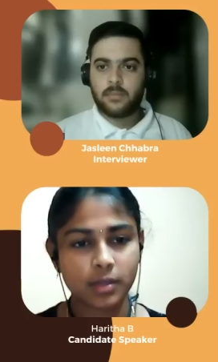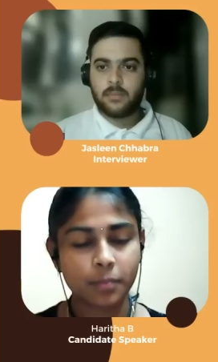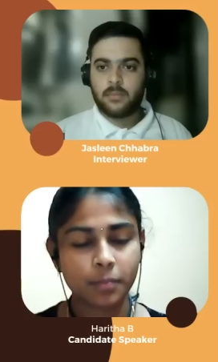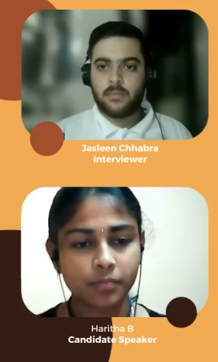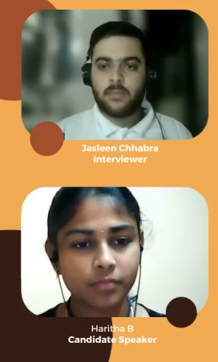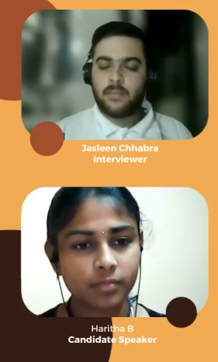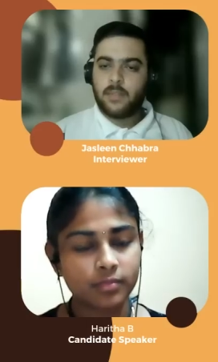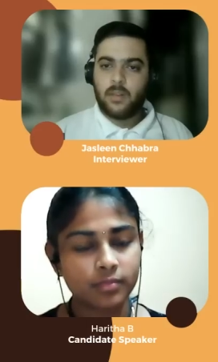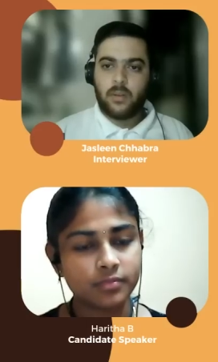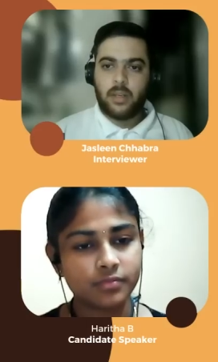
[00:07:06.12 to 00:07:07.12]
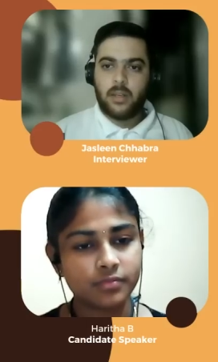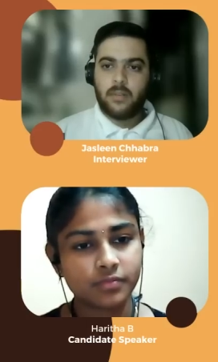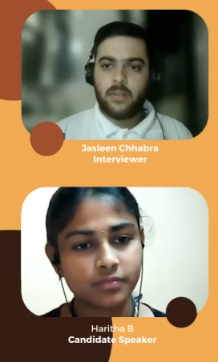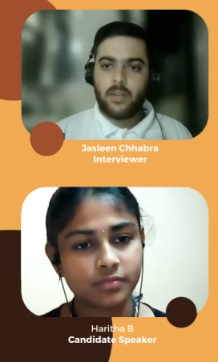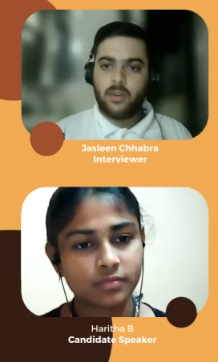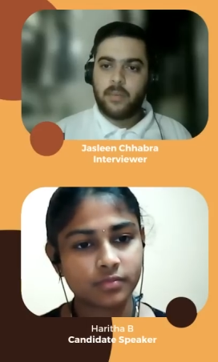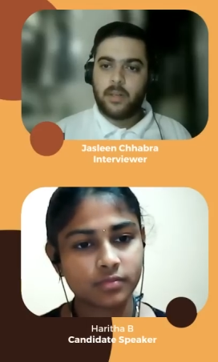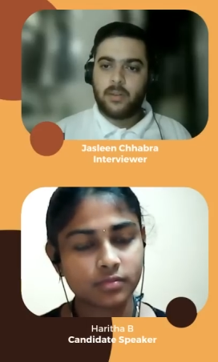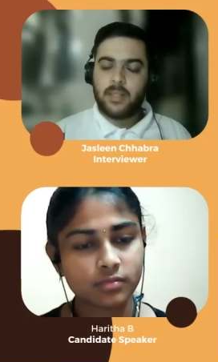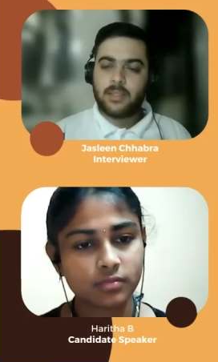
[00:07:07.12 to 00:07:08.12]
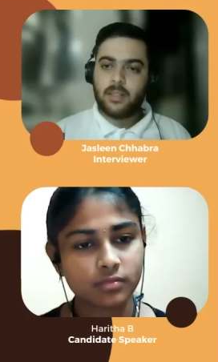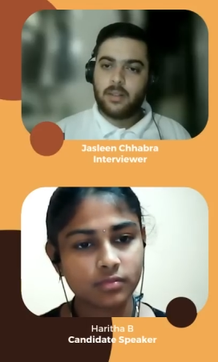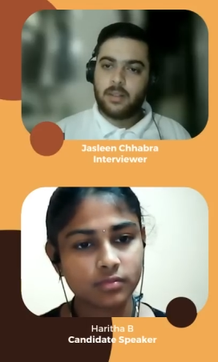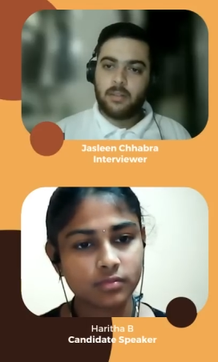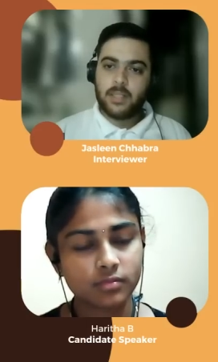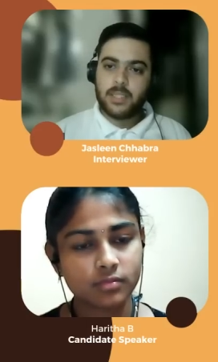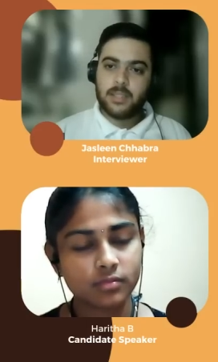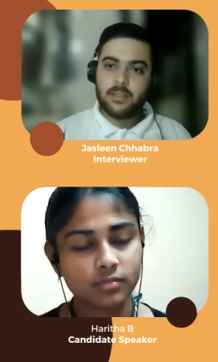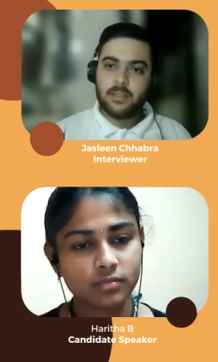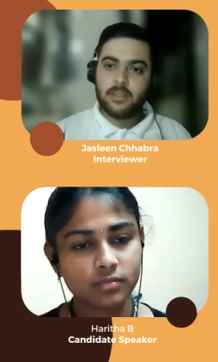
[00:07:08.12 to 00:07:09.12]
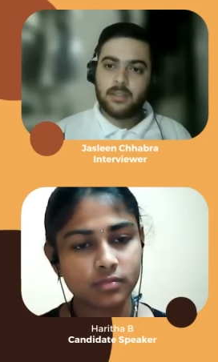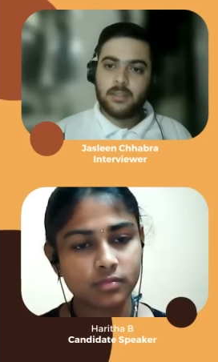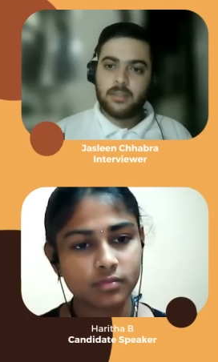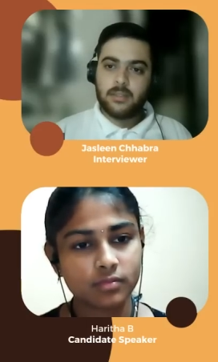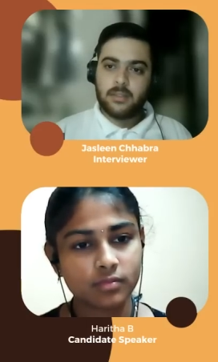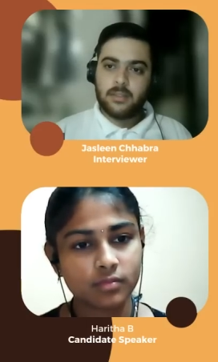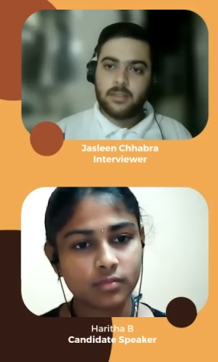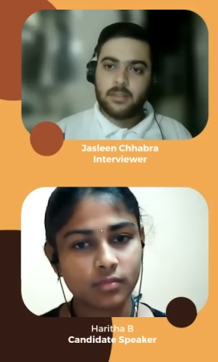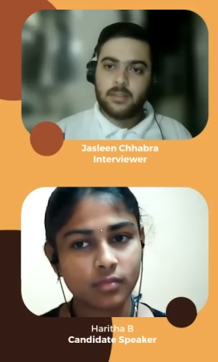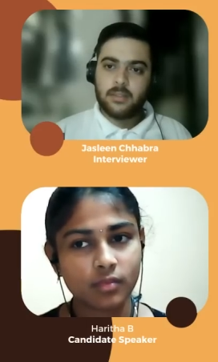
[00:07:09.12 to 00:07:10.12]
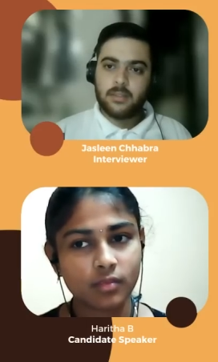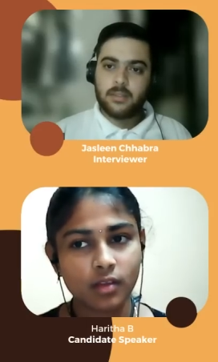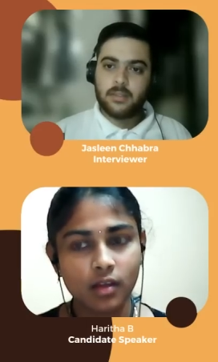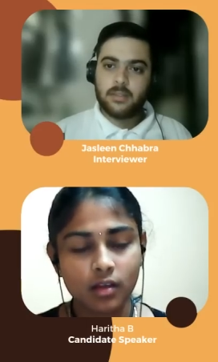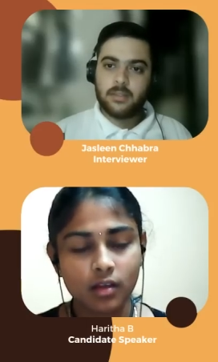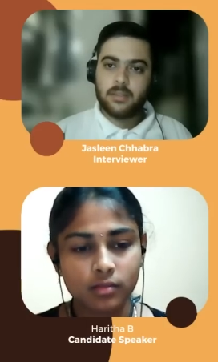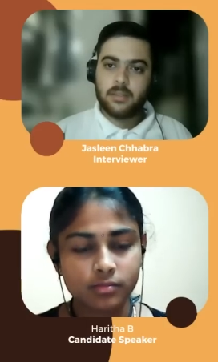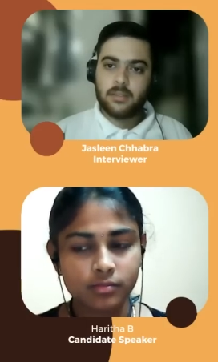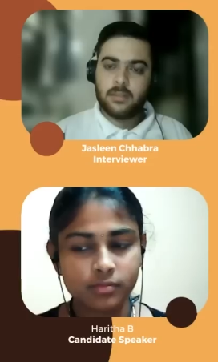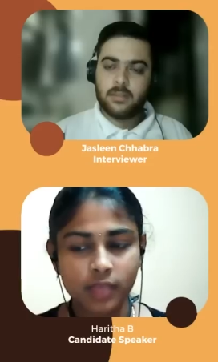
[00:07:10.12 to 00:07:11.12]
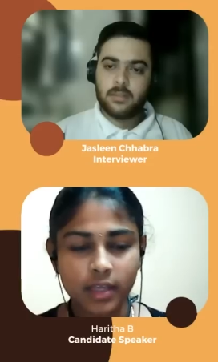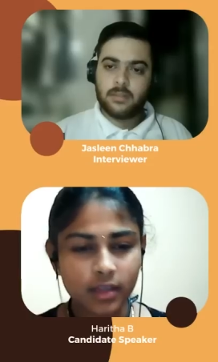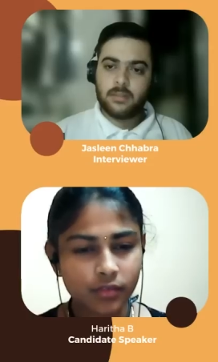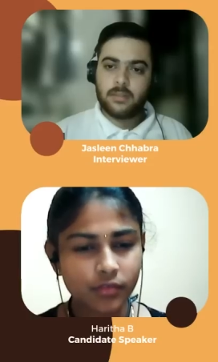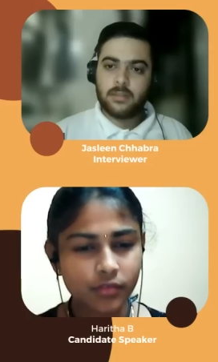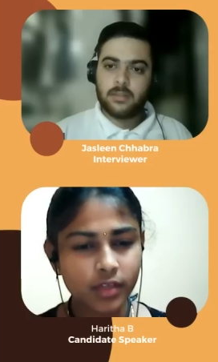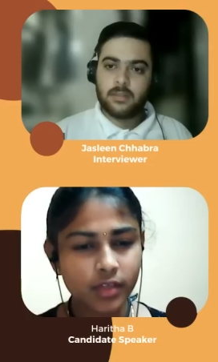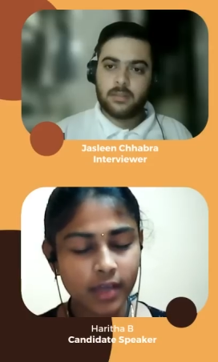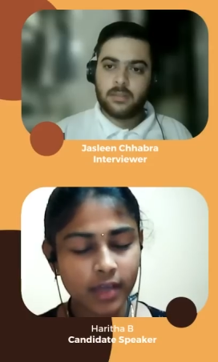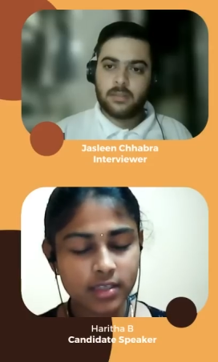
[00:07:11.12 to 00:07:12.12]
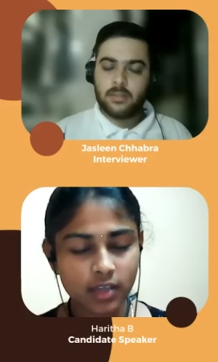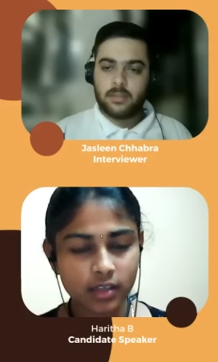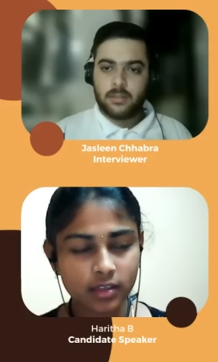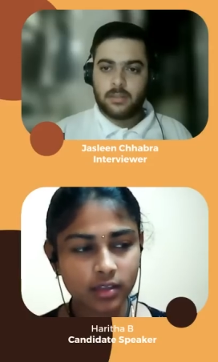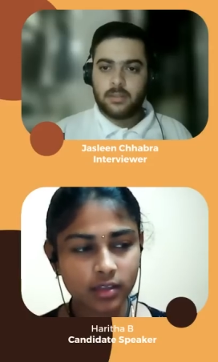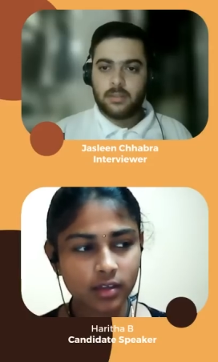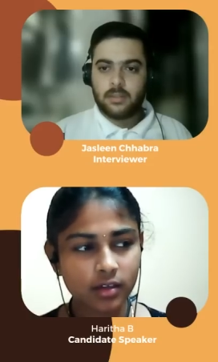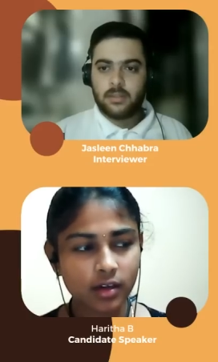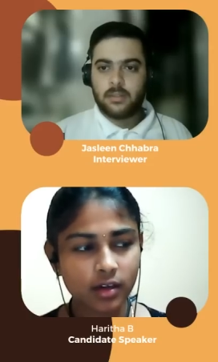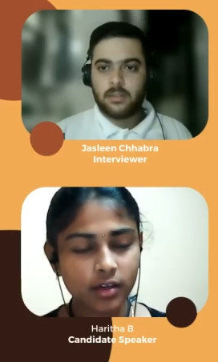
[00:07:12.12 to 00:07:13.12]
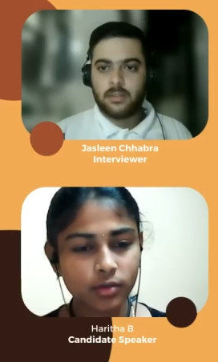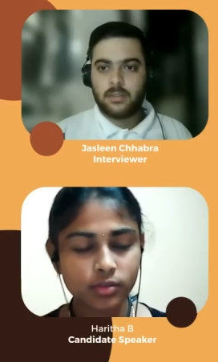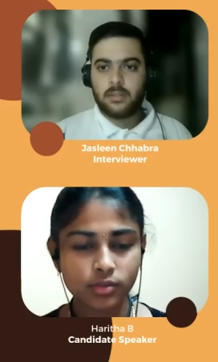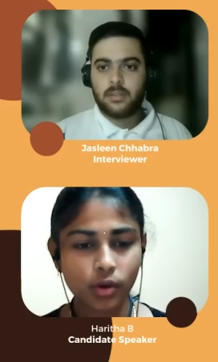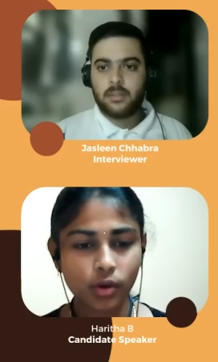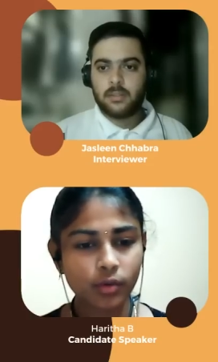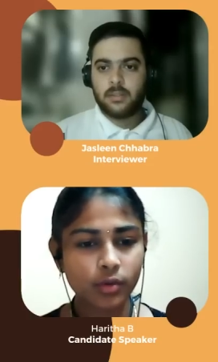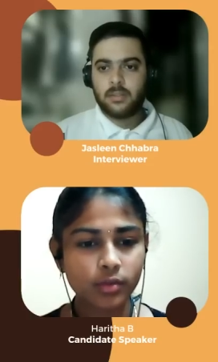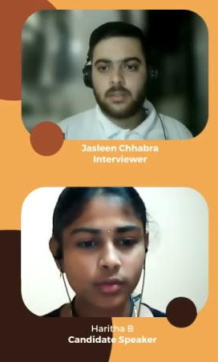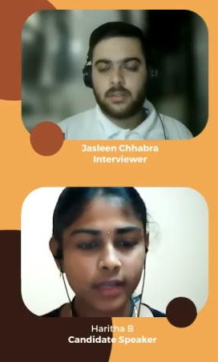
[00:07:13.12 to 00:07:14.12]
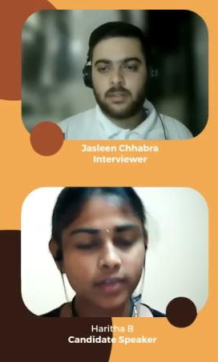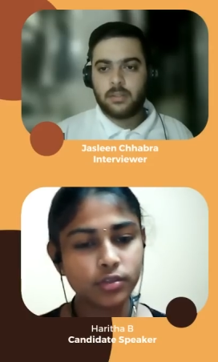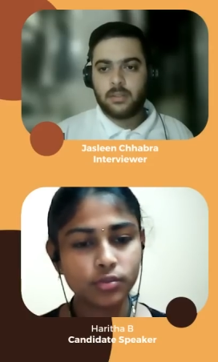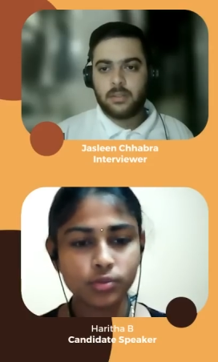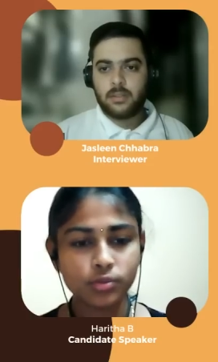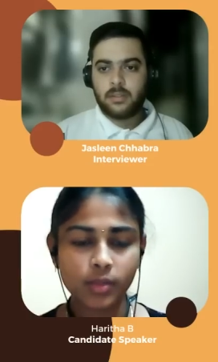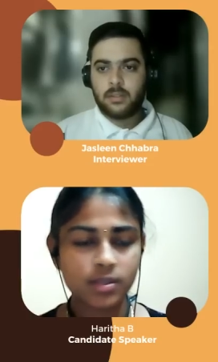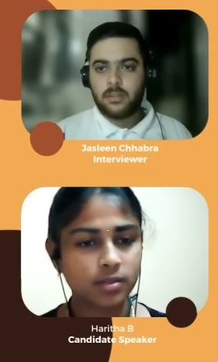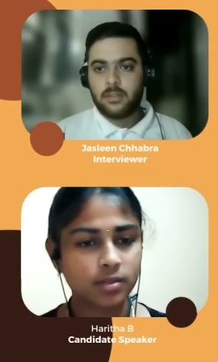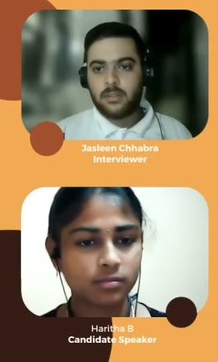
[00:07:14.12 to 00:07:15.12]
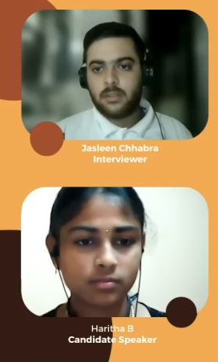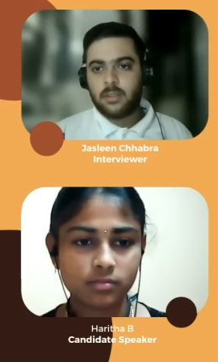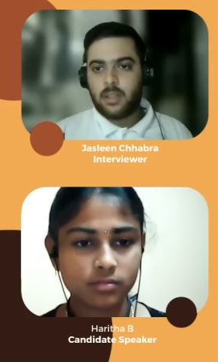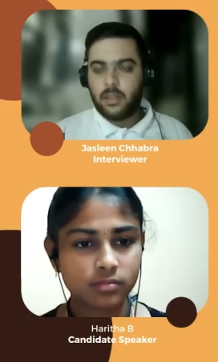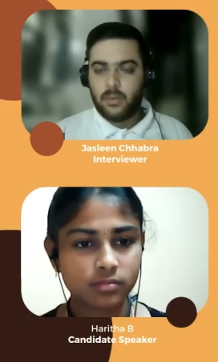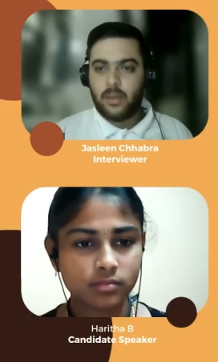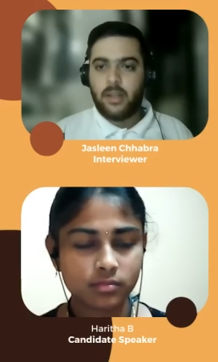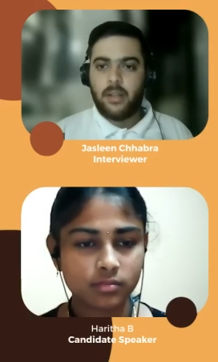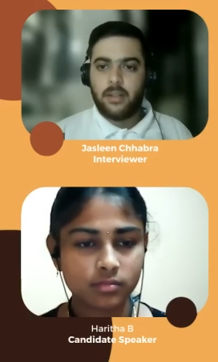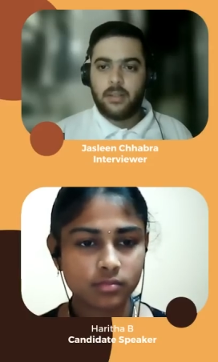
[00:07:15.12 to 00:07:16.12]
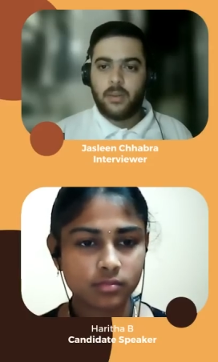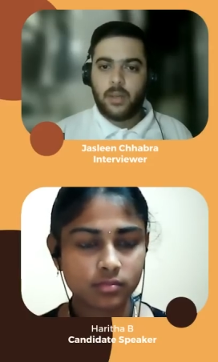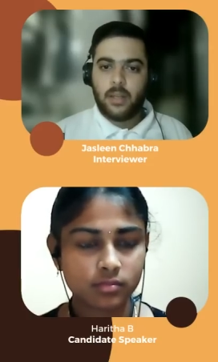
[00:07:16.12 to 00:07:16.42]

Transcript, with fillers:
Speaker 1: sir.
Speaker 2: Okay, were you able to answer all the questions?
Speaker 1: in mm, N15, I I think I could solve around 10 to 12, sir.
Speaker 2: Okay,